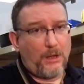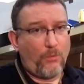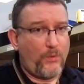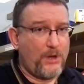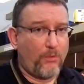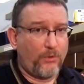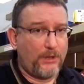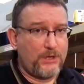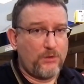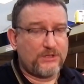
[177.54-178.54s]
We don't really
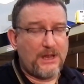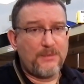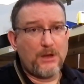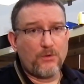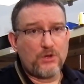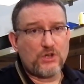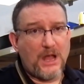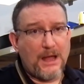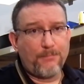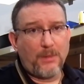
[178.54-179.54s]
use them here in the
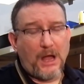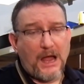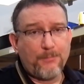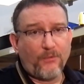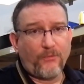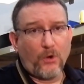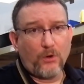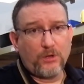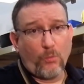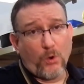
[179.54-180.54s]
shop. I prefer
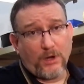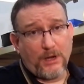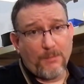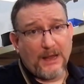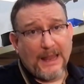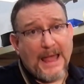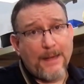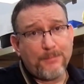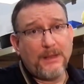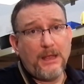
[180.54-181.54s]
to work in my lap,
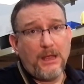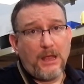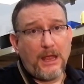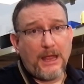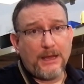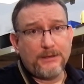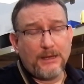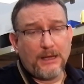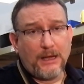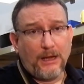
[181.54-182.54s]
and
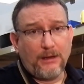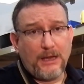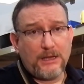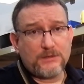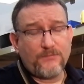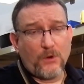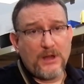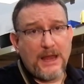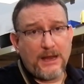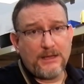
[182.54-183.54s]
it's very
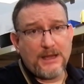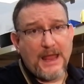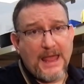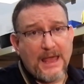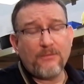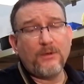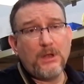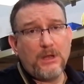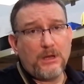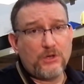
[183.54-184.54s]
handy to have
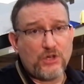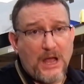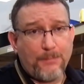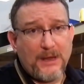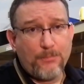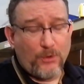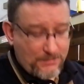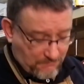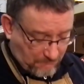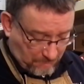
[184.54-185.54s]
a shop
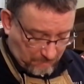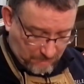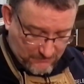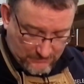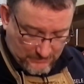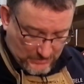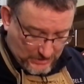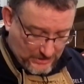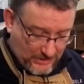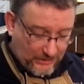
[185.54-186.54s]
apron
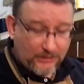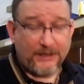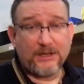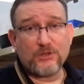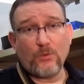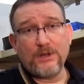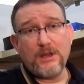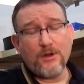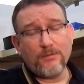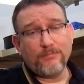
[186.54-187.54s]
like this one
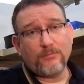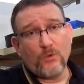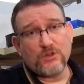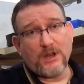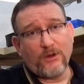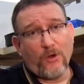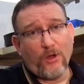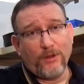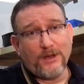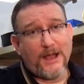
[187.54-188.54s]
here, which I call
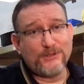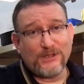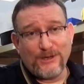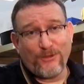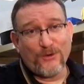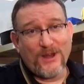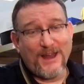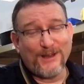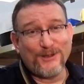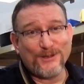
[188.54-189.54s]
the Geisley third
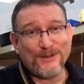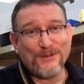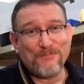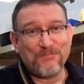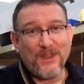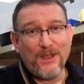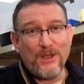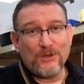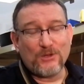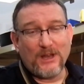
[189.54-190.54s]
hand.
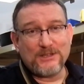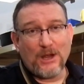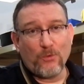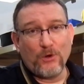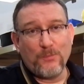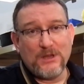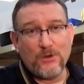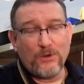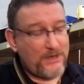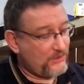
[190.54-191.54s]
So that's how we're going to be
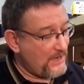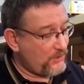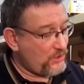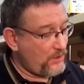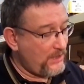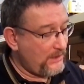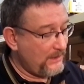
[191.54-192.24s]
doing this, and I'll show you.